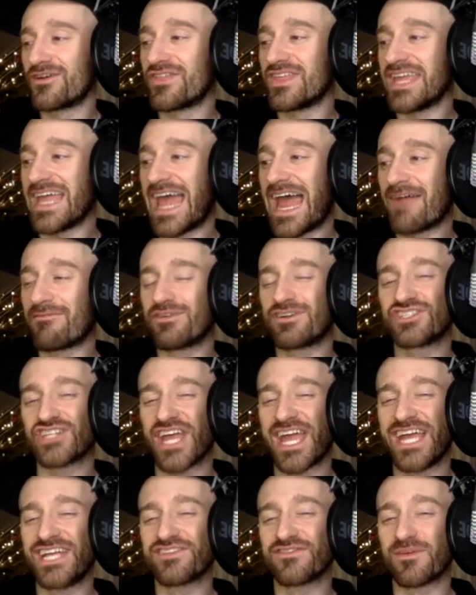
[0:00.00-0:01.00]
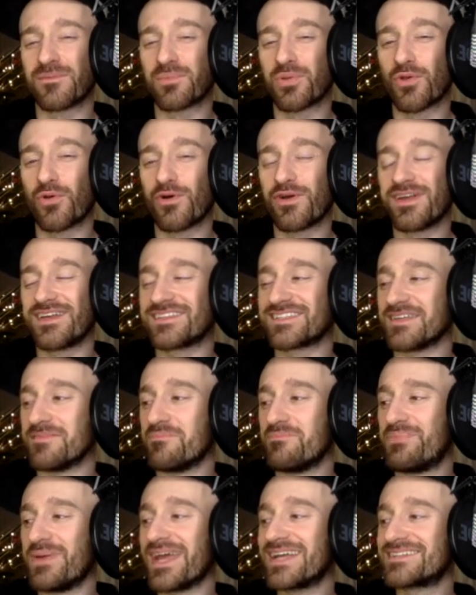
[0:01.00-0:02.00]
The average age of employees in
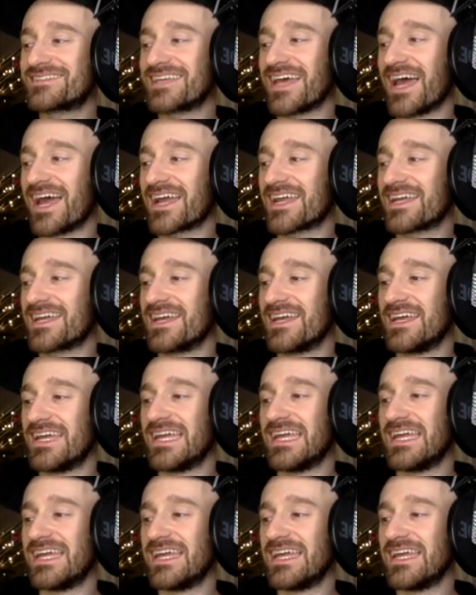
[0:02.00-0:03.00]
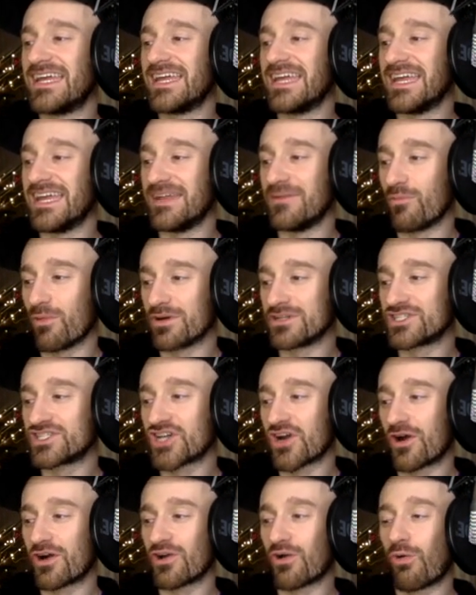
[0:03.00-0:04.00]
big tech in one
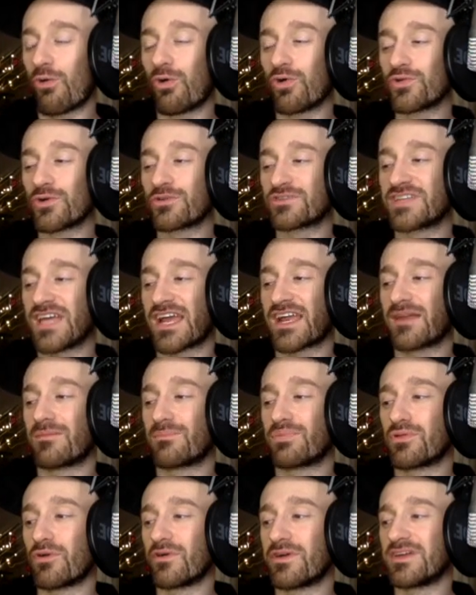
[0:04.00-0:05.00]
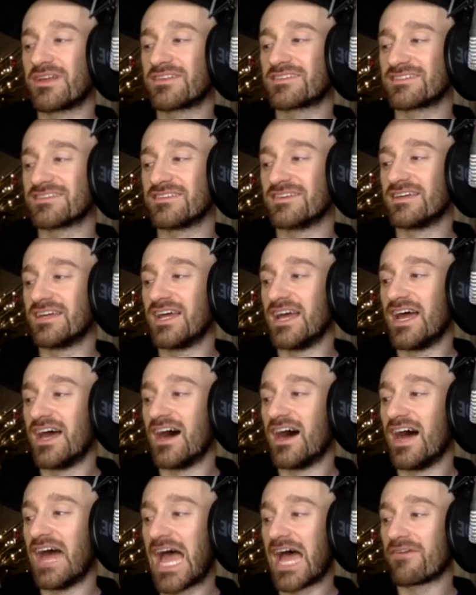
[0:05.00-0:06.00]
chart, older tech employees
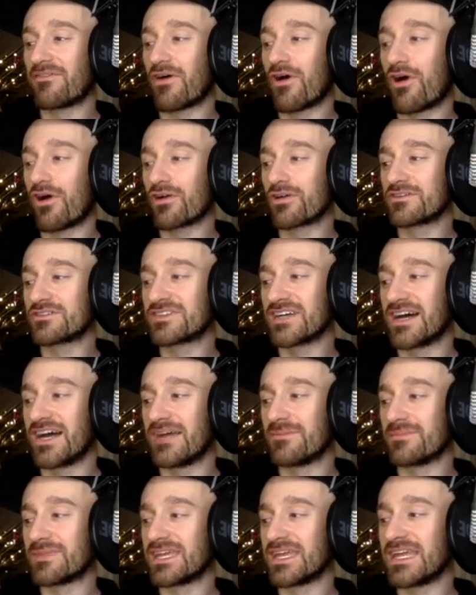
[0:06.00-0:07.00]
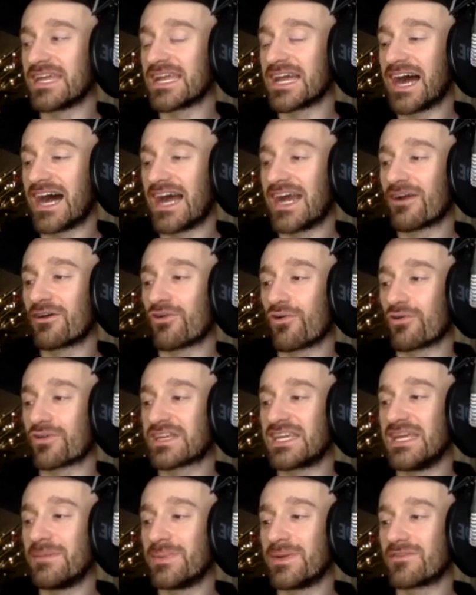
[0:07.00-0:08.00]
have a harder time getting hired or
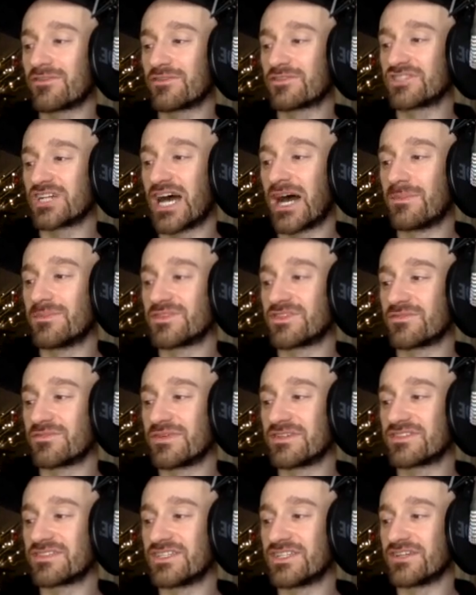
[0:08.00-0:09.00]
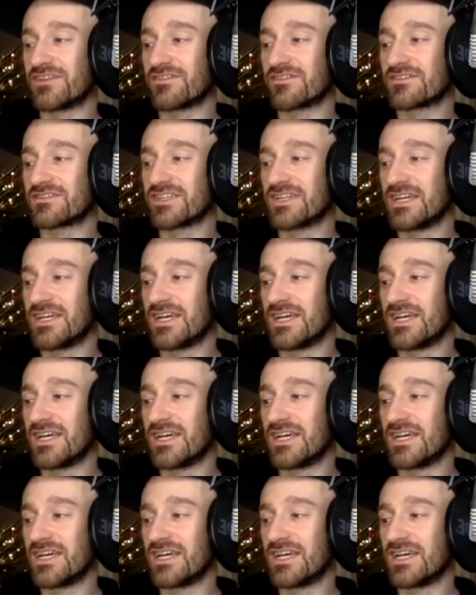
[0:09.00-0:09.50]
keeping their jobs in recent years.